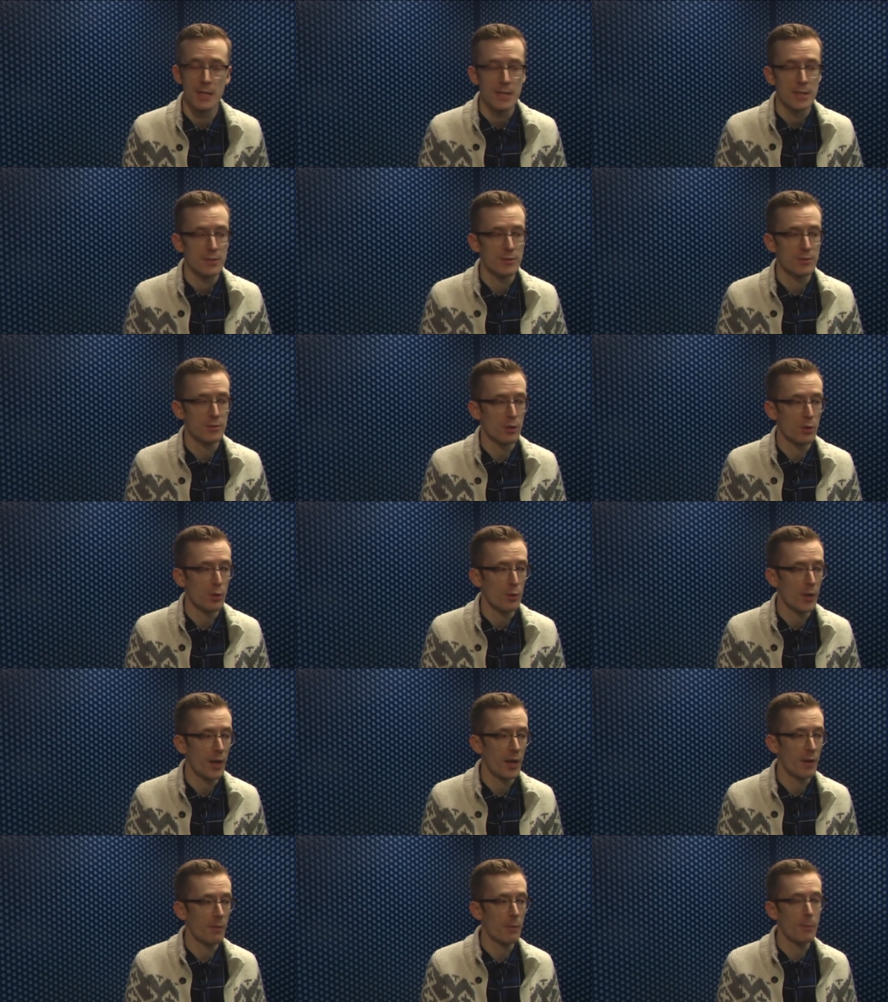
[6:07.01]
So
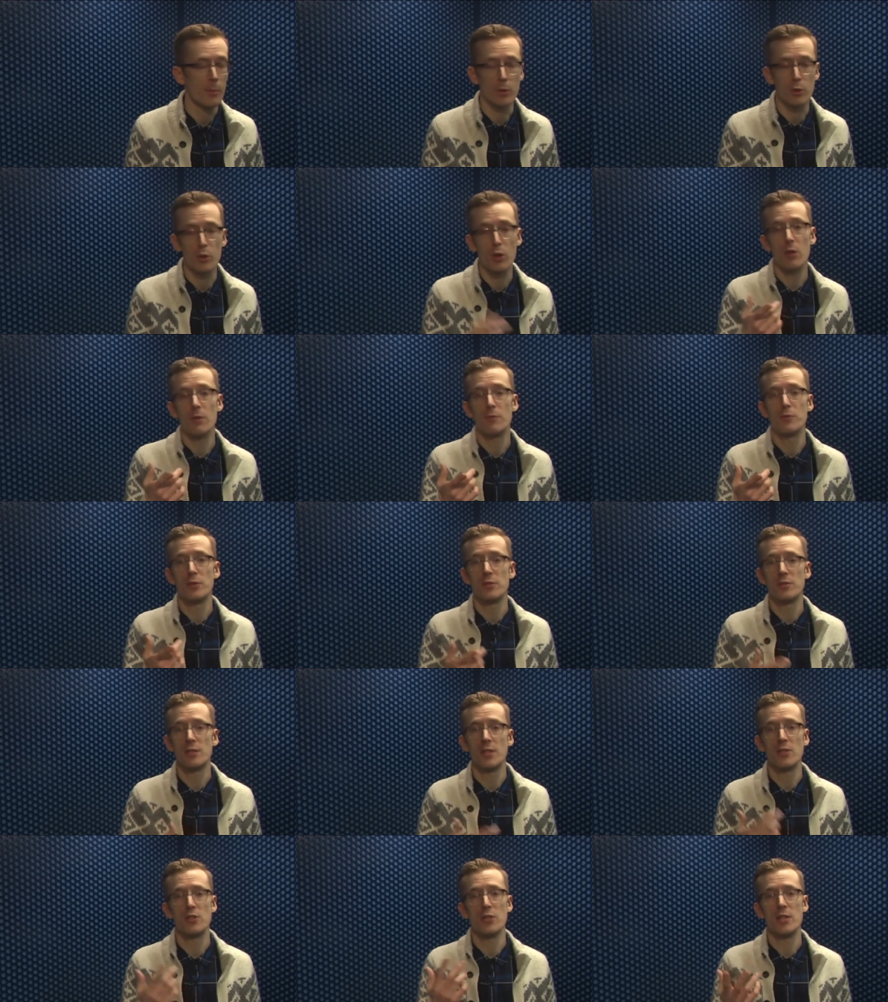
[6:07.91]
remember, Call of
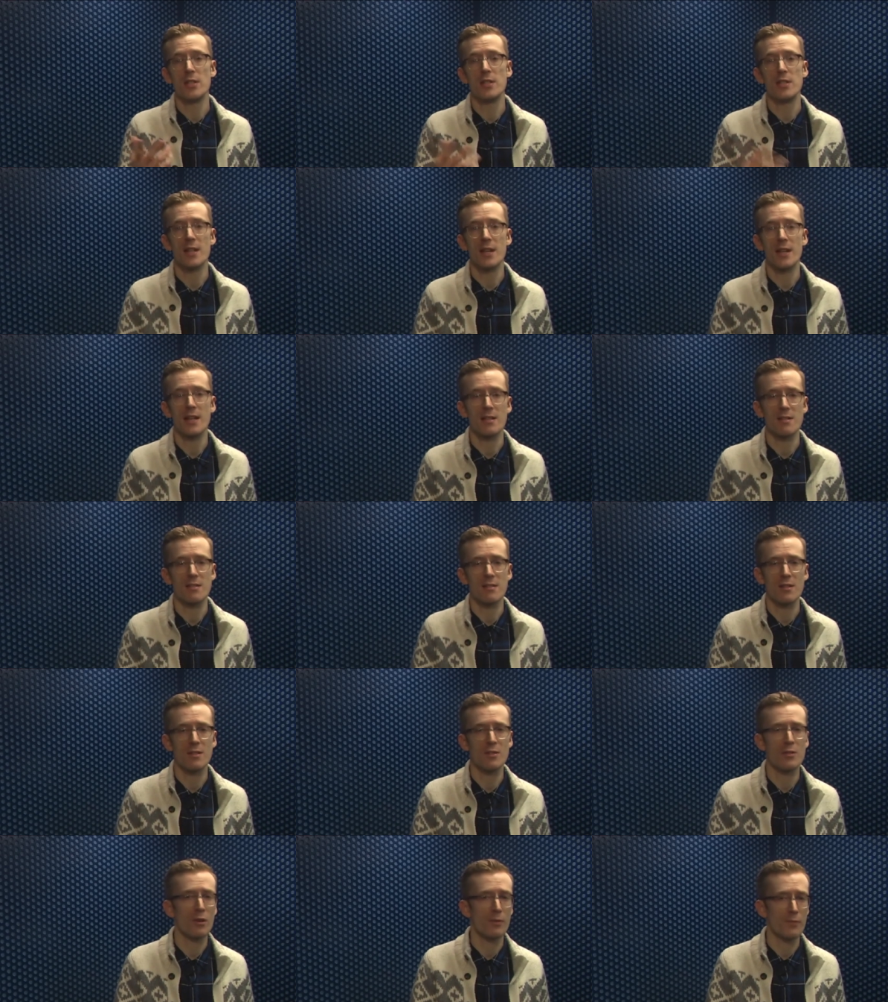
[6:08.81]
Duty, GTAs,
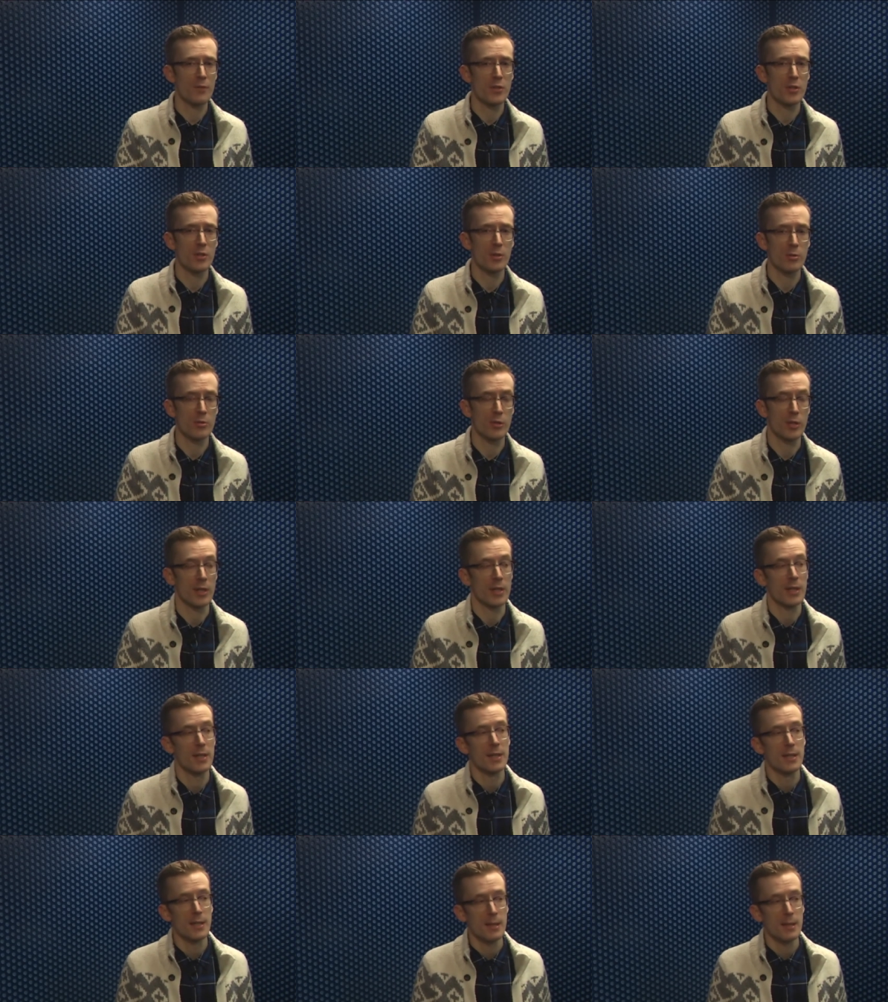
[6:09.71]
they're not for children.